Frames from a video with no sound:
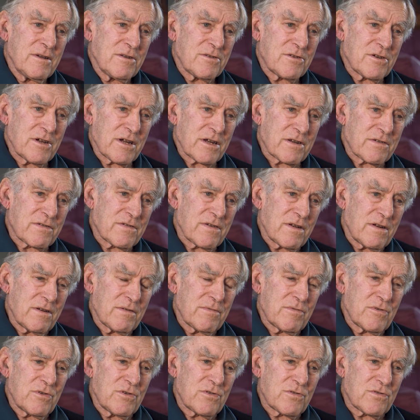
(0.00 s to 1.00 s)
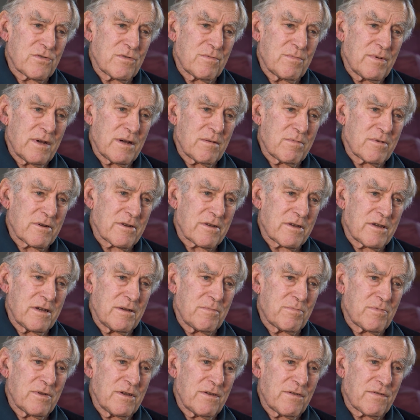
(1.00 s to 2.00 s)
Jack Sullivan, you should be able to
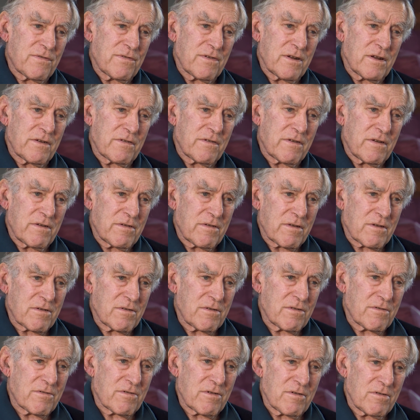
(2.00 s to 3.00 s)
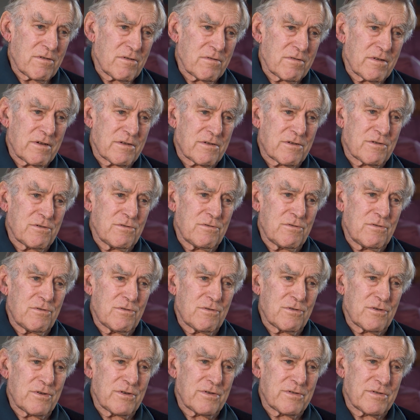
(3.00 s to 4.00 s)
keep these fellows under control. They're too
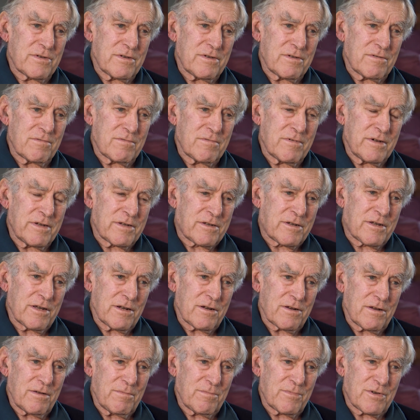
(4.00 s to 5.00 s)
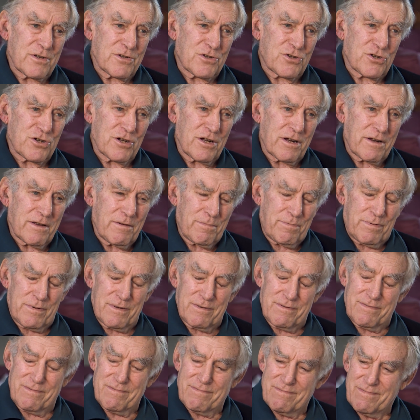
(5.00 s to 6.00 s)
noisy, and we're telling them to shut up.
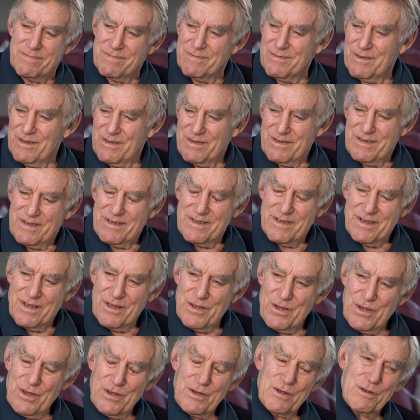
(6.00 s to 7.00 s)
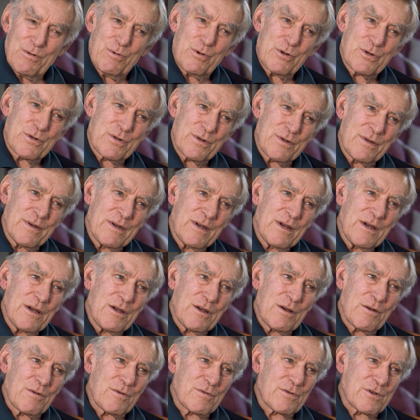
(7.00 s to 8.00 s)
It was
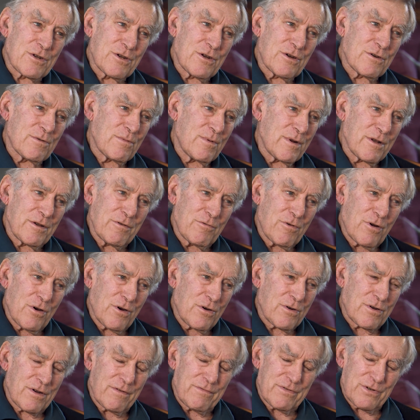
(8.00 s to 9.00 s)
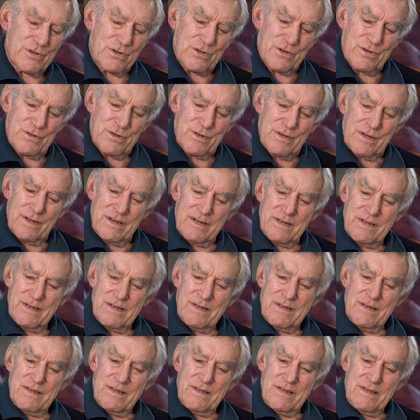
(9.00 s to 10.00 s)
terribly wrong of us. And,
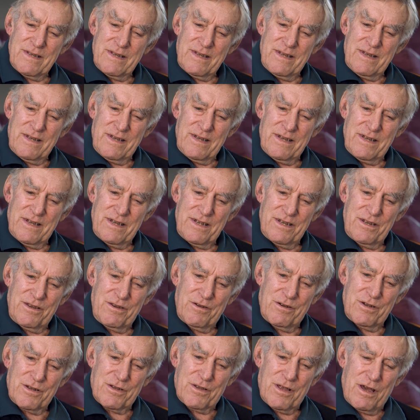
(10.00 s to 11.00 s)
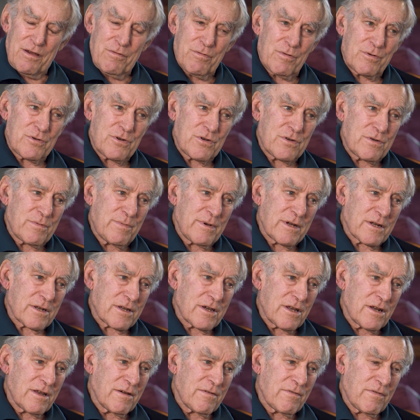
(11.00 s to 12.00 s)
And anyway, they were just about
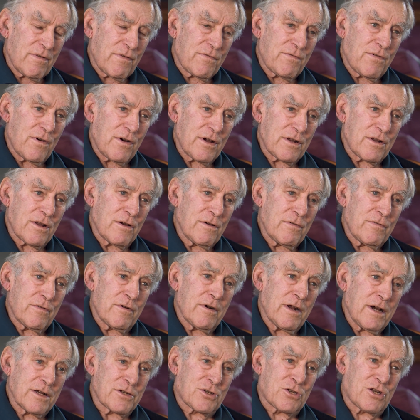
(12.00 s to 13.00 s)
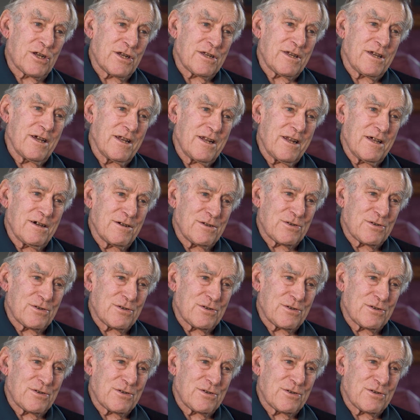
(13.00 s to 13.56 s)
going to have a fight over us, you know,